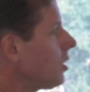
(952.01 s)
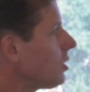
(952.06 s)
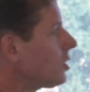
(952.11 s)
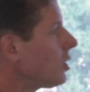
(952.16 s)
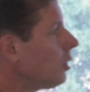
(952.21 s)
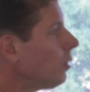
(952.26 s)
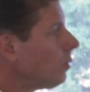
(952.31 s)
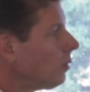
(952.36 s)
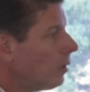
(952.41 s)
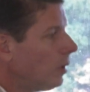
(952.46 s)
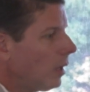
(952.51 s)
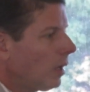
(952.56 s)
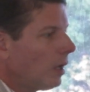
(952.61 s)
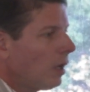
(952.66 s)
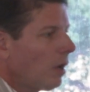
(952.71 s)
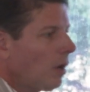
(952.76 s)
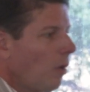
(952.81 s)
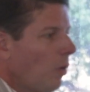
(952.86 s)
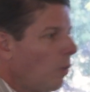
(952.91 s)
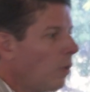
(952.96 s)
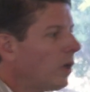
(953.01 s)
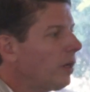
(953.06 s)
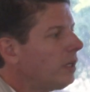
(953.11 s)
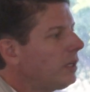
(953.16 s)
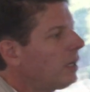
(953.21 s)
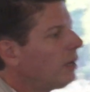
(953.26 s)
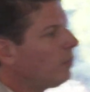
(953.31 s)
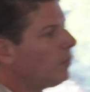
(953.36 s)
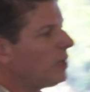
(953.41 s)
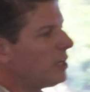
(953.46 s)
So
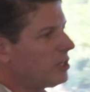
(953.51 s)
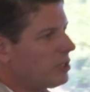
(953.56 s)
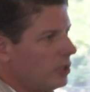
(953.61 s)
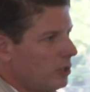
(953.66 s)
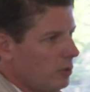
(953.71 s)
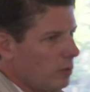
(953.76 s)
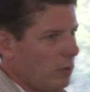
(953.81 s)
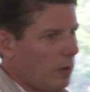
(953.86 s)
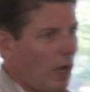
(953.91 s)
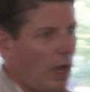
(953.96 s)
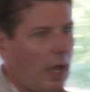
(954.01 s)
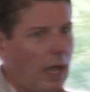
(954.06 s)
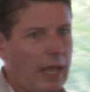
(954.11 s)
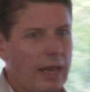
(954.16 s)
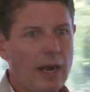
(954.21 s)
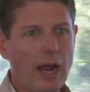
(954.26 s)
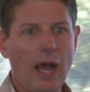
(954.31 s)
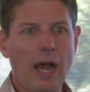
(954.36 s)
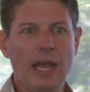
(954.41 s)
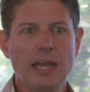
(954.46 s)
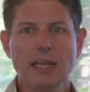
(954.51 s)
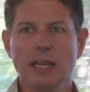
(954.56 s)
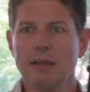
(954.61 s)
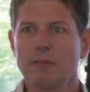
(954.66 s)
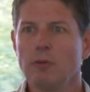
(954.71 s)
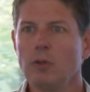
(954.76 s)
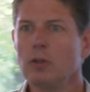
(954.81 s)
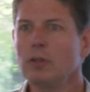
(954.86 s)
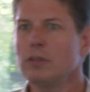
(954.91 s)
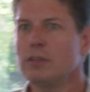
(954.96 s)
what can we do? At a high
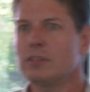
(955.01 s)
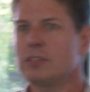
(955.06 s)
level,